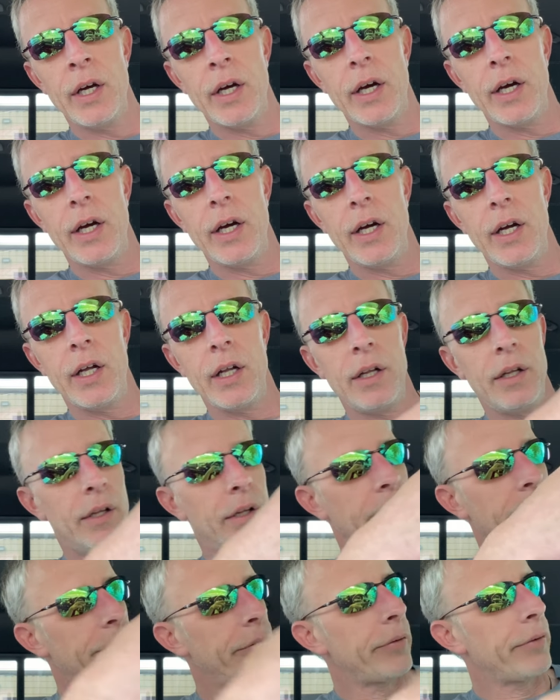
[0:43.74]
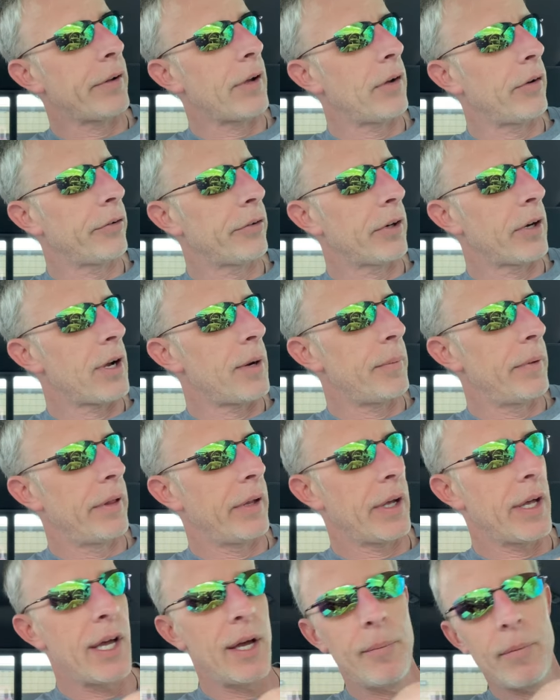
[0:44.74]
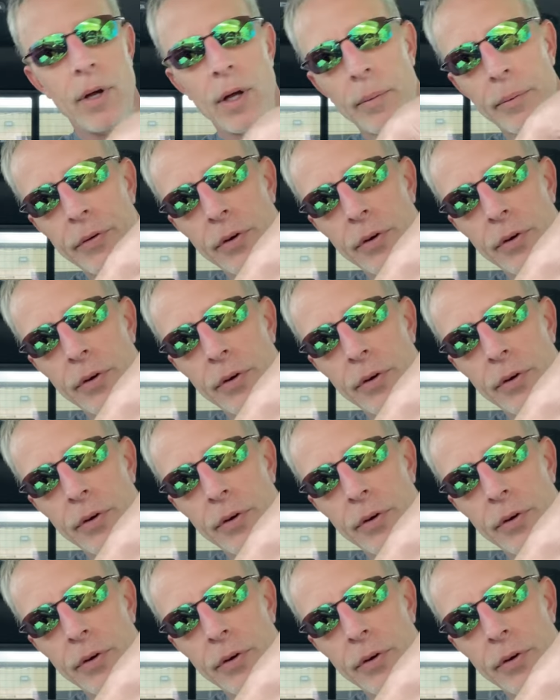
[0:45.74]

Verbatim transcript: And this was a holster company that came up,